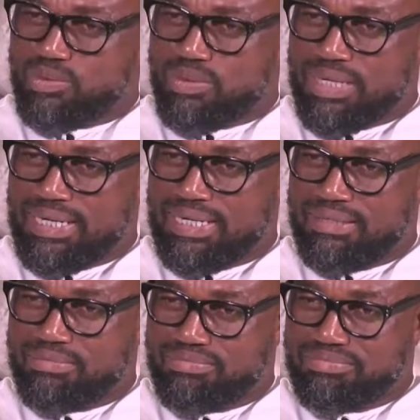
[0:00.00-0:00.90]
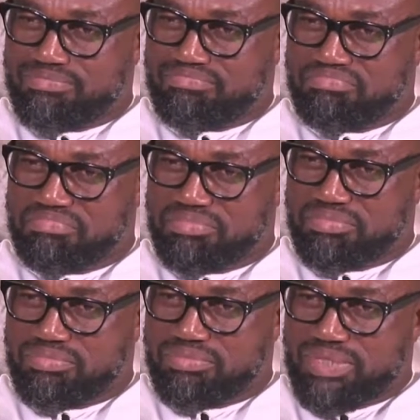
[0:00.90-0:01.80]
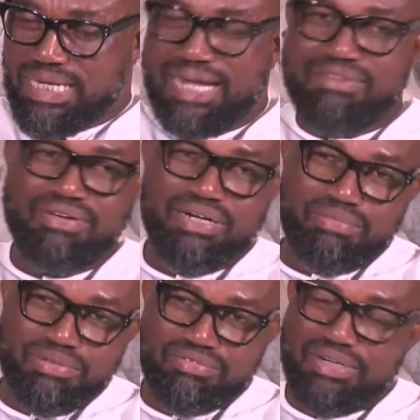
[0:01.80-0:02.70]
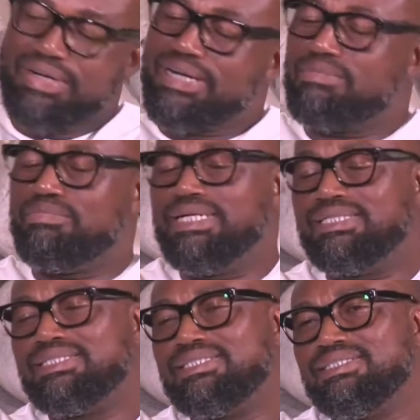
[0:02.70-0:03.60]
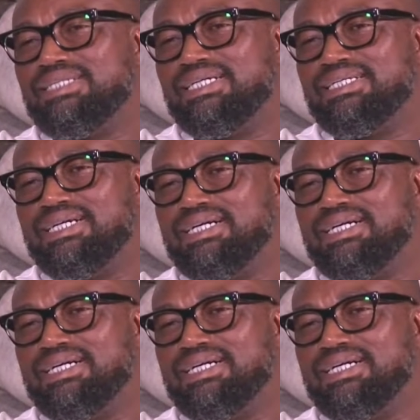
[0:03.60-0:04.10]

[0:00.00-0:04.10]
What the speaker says: Well, life had been very amazing, and